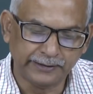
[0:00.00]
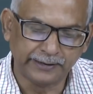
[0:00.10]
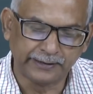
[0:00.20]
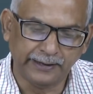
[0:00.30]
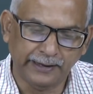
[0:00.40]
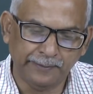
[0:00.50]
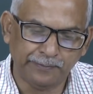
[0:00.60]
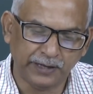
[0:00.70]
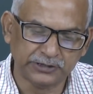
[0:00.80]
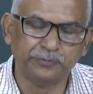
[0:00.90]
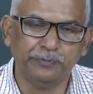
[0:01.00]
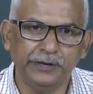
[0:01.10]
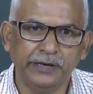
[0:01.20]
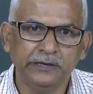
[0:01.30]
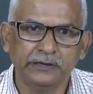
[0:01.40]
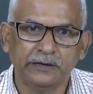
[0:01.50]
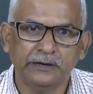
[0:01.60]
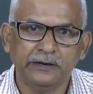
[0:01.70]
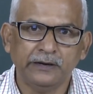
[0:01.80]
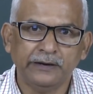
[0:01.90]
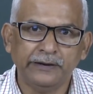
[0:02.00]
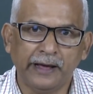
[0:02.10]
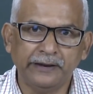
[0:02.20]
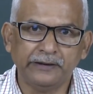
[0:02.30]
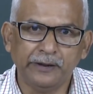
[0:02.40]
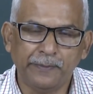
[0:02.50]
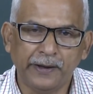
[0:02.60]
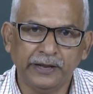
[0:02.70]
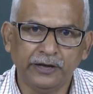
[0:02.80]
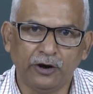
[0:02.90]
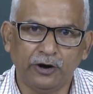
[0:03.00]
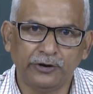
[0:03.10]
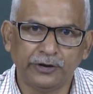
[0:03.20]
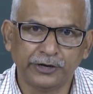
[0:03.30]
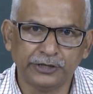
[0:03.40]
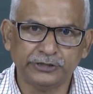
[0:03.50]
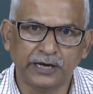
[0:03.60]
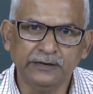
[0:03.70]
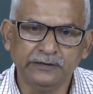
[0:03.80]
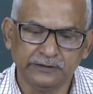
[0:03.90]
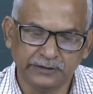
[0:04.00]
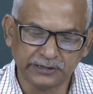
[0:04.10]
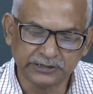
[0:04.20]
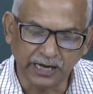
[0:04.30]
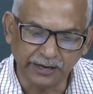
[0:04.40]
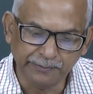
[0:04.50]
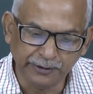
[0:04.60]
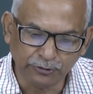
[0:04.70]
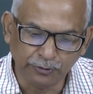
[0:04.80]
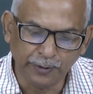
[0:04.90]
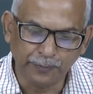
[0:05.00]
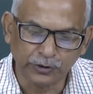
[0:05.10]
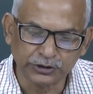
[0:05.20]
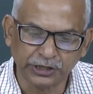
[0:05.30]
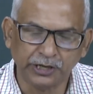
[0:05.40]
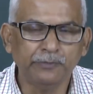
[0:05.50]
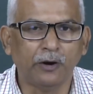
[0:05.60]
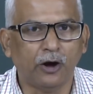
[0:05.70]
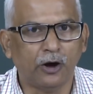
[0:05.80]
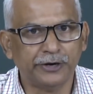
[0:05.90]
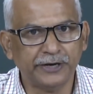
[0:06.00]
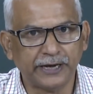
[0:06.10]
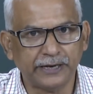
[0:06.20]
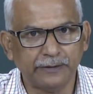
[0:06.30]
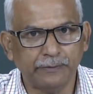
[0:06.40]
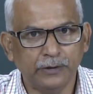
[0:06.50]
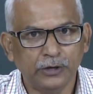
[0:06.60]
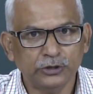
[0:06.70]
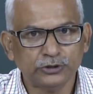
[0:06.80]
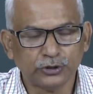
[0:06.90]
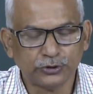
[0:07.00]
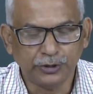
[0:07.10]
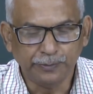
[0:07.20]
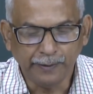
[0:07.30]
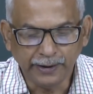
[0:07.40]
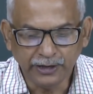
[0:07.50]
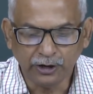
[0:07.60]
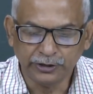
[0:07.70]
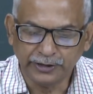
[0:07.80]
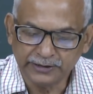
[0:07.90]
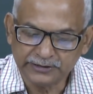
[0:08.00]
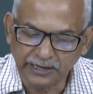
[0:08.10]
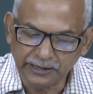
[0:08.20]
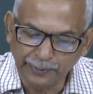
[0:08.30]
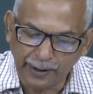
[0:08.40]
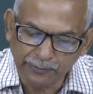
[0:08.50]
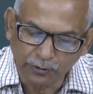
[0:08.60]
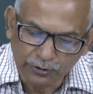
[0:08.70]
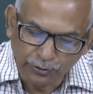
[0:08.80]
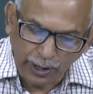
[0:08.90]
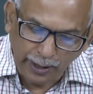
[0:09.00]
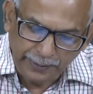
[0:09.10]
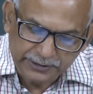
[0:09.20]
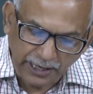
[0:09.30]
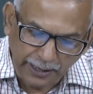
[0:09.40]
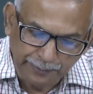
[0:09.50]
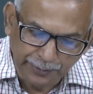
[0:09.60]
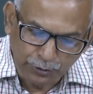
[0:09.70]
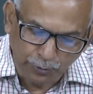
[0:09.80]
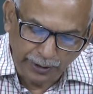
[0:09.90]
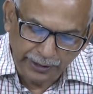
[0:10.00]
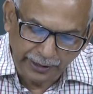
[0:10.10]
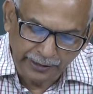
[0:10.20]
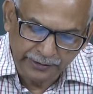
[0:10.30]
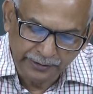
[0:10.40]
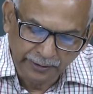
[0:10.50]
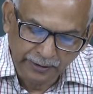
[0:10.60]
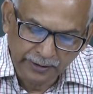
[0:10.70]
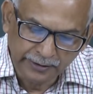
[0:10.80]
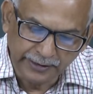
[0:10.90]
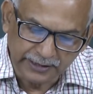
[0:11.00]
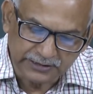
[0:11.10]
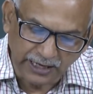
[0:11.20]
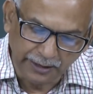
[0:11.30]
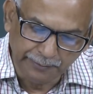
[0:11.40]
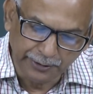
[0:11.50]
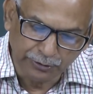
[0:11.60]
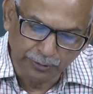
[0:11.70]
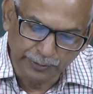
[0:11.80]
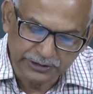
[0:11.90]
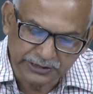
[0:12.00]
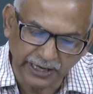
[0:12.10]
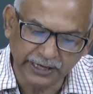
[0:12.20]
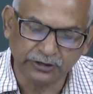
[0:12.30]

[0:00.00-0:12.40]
that a plus b, then depending on the result that sign bit will be positive or negative. So, depending on that, say if I am going to have a sign bit over here, that sign bit will be set